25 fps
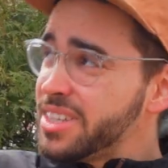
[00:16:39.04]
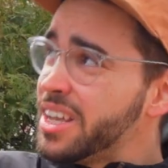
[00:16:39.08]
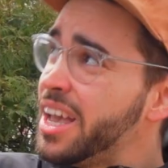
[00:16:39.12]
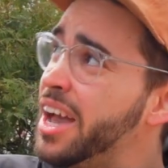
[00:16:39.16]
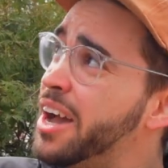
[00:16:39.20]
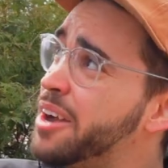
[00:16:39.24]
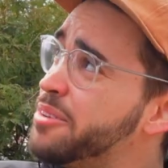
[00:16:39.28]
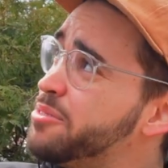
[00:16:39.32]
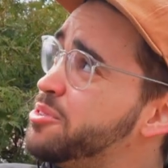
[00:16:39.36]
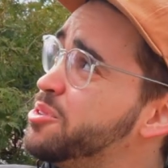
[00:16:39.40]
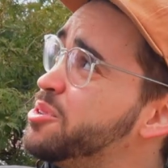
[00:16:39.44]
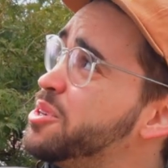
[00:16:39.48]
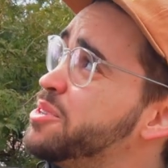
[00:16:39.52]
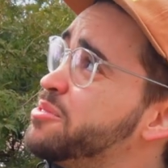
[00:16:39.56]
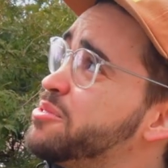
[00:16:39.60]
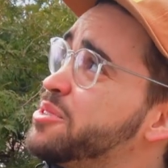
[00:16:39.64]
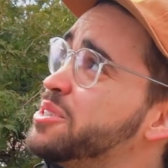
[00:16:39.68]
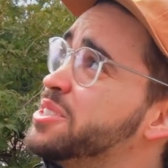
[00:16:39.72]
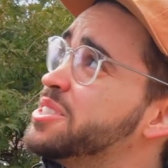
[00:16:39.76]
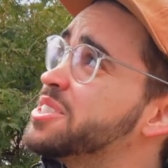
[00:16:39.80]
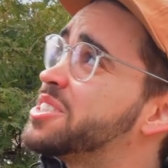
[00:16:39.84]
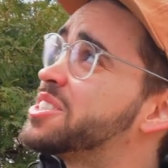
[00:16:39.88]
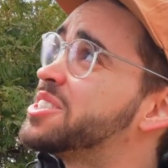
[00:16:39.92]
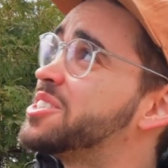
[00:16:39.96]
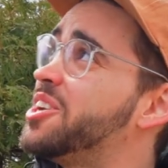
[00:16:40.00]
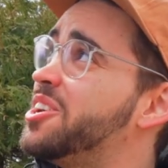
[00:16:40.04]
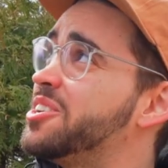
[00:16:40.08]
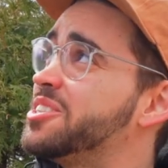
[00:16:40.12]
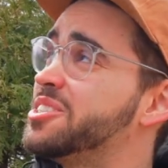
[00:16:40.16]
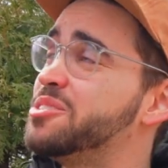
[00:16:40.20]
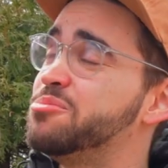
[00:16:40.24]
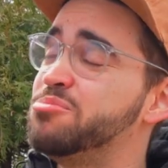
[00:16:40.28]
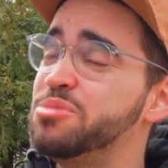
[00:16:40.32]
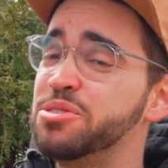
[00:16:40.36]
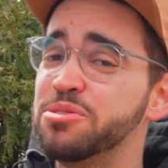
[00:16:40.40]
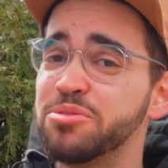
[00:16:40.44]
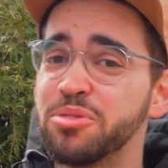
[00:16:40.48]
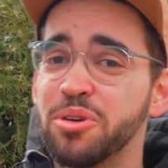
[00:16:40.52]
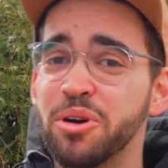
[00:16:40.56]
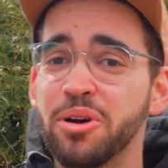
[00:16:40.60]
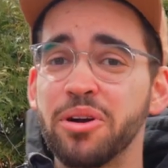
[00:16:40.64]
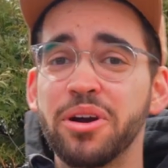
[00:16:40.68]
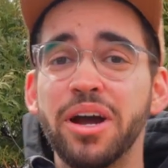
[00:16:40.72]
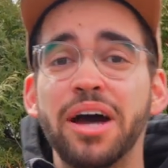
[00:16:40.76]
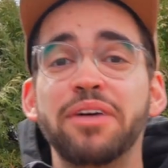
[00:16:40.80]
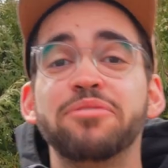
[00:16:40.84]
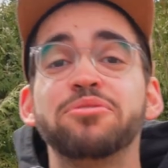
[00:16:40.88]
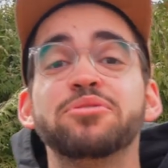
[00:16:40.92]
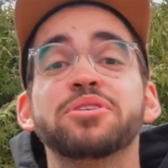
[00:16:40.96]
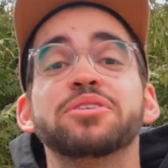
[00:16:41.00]
Have you ever installed it before?
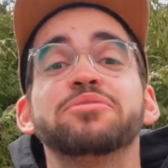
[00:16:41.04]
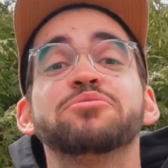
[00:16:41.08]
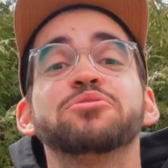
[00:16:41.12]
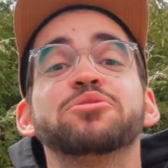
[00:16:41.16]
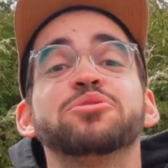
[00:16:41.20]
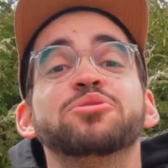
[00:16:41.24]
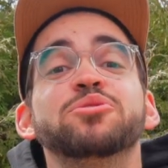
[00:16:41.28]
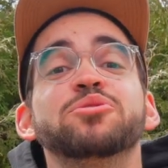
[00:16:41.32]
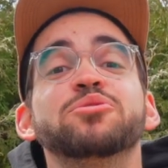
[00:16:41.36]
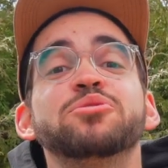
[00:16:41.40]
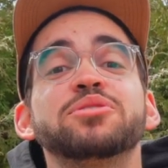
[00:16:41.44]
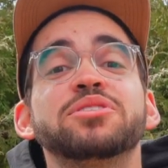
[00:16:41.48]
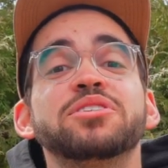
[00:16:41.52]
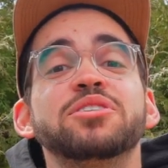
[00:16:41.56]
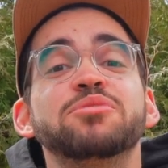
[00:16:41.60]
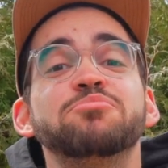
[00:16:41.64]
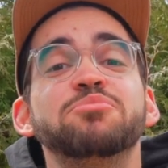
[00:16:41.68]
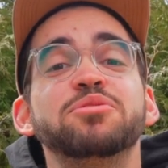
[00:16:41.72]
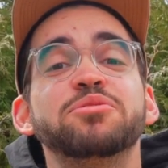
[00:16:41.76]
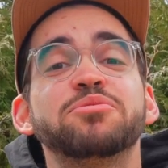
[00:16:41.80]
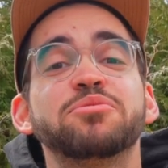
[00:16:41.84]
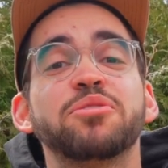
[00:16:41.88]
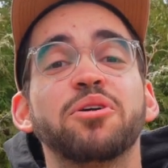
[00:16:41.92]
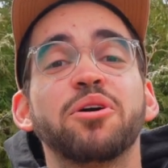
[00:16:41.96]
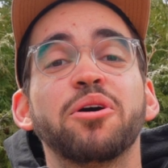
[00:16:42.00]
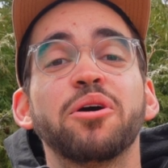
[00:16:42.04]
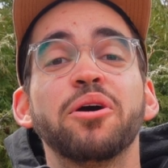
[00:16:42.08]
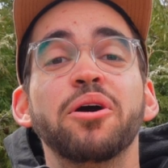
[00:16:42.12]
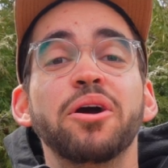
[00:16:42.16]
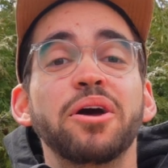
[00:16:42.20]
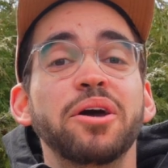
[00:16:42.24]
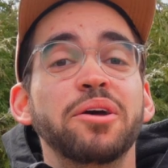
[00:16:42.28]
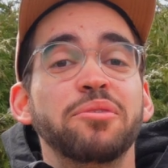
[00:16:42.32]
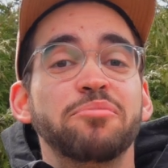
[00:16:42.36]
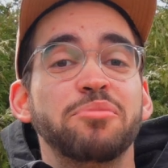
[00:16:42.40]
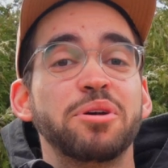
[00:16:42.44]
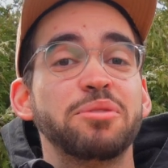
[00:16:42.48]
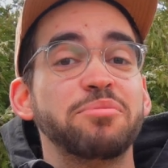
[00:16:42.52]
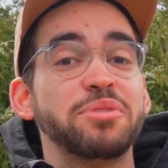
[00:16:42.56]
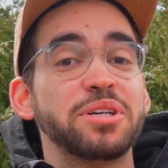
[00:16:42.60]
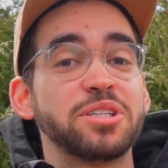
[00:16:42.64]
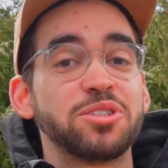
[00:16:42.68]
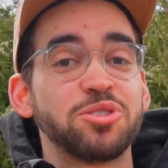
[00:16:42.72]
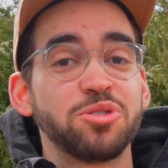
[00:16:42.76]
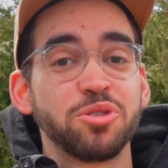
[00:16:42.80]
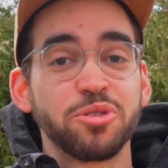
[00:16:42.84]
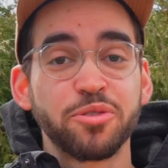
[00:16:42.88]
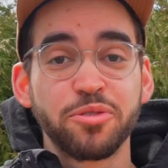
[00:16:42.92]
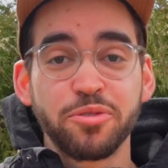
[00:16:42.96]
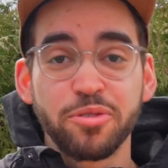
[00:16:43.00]
Have you ever used it before? Maybe
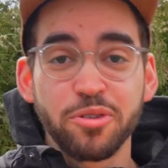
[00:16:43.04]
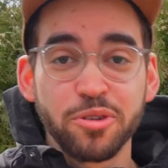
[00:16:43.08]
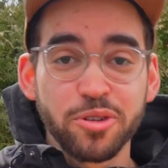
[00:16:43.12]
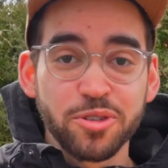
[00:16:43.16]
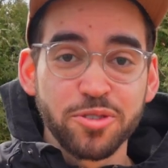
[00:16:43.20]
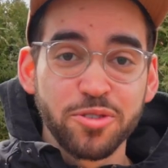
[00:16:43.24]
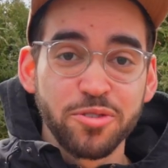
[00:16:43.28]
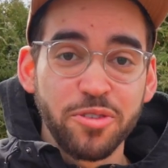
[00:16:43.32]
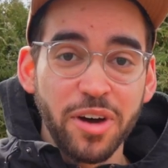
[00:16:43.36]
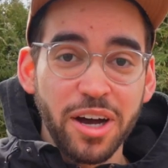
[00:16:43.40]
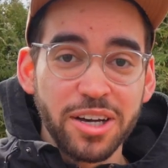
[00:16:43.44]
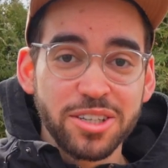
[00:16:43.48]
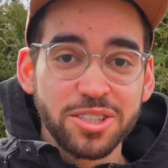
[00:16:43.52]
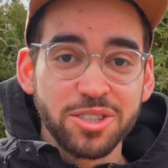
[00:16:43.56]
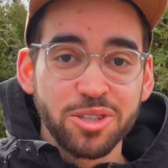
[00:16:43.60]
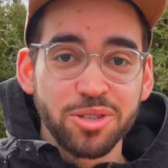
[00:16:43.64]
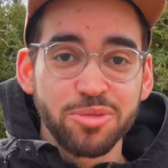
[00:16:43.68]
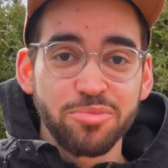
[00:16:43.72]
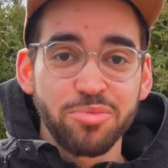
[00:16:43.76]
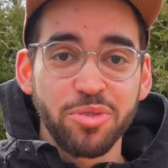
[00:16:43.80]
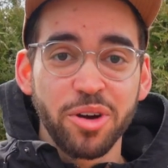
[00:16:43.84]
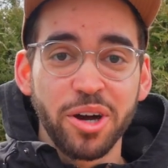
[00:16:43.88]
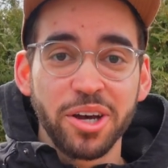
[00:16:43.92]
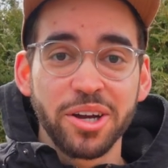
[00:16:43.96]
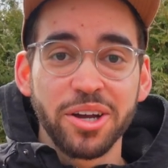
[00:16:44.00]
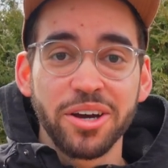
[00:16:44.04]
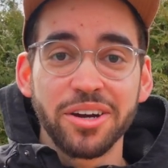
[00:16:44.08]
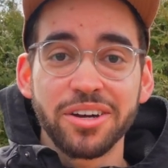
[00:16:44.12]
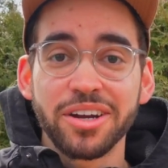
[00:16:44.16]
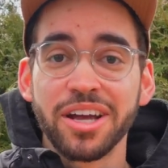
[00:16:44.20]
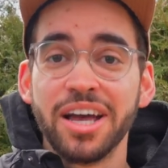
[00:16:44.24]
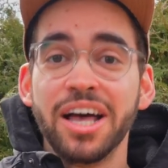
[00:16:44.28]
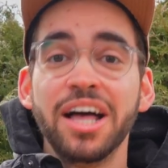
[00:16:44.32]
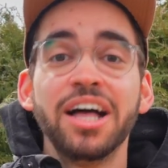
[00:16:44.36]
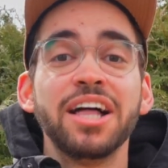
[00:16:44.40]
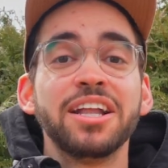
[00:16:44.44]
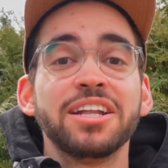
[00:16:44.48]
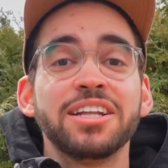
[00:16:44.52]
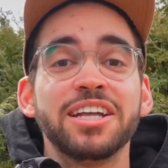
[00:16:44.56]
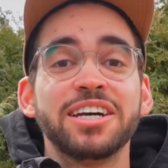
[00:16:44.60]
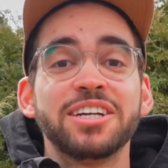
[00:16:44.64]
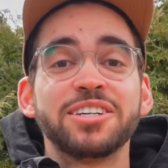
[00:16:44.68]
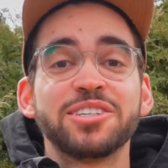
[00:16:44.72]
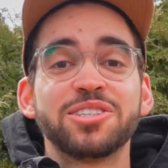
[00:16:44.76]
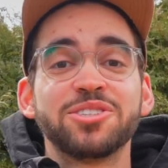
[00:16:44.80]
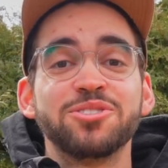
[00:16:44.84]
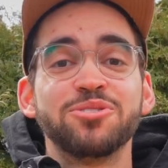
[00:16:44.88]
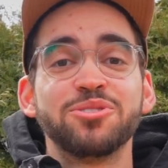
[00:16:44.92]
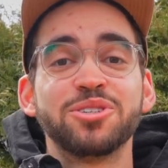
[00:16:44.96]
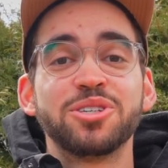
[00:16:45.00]
it's your first Vosker product. Let
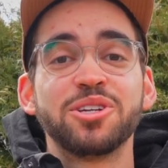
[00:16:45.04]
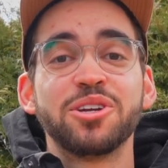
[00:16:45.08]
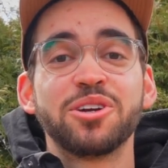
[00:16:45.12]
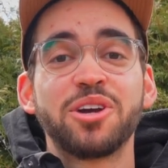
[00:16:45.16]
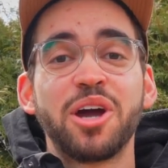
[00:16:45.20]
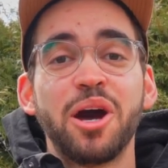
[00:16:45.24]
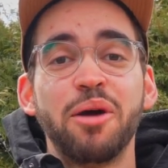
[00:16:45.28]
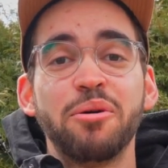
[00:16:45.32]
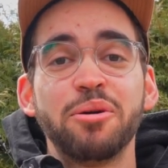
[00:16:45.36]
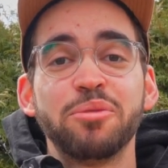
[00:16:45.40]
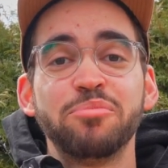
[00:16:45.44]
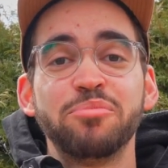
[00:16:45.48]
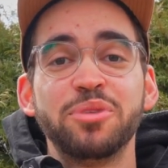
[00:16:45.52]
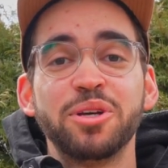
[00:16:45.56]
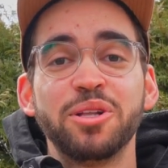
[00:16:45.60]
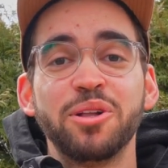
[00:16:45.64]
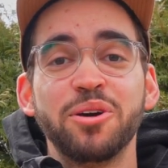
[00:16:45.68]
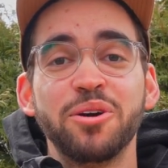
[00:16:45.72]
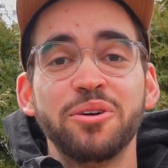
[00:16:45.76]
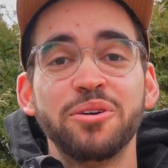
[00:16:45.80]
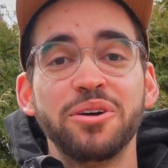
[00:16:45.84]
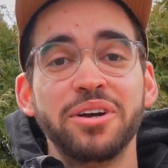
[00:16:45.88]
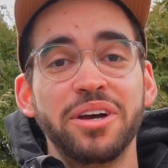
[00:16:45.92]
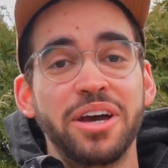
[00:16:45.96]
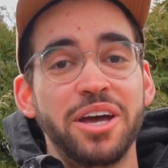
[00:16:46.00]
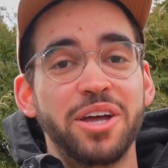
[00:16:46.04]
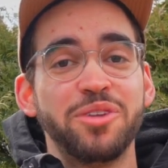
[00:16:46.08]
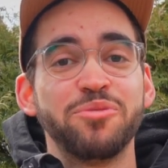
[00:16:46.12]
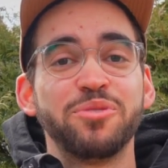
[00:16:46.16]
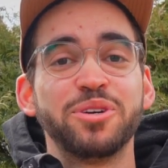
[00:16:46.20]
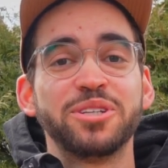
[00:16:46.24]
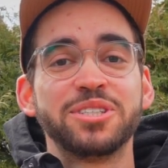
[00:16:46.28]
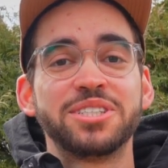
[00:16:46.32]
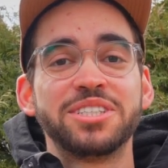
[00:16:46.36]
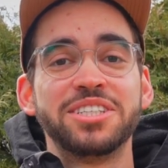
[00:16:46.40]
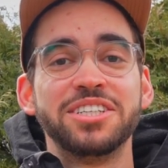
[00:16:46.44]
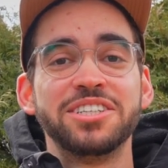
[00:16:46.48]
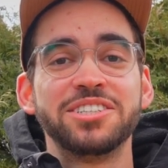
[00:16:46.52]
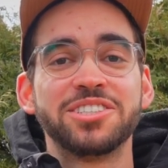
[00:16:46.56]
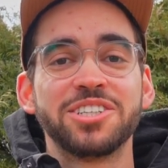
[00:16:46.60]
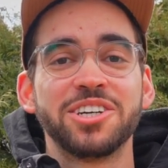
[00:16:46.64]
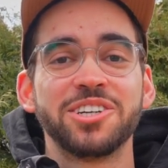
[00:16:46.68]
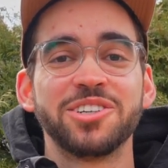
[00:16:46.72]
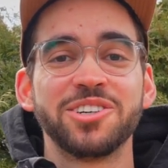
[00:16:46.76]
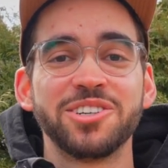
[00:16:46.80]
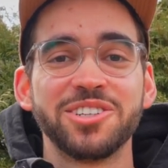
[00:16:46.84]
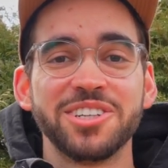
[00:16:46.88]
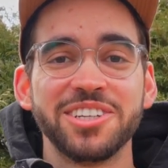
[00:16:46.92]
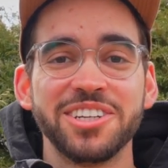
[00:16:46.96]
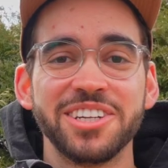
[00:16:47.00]
us know in the comment below, and we'll see each
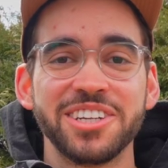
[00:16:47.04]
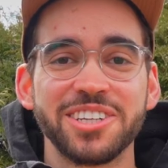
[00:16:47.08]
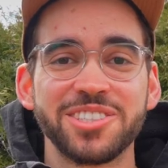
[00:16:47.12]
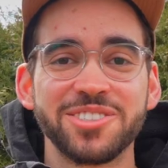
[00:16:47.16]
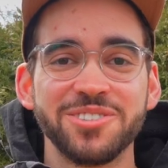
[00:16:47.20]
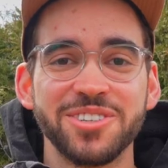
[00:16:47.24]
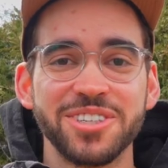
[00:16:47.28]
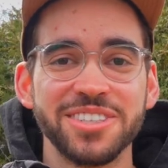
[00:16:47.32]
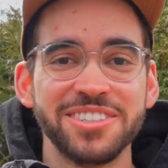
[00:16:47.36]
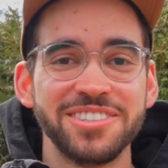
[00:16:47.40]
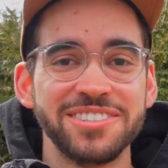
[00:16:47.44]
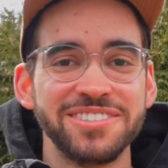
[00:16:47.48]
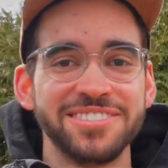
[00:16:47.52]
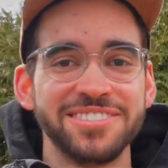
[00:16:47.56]
other on the next one.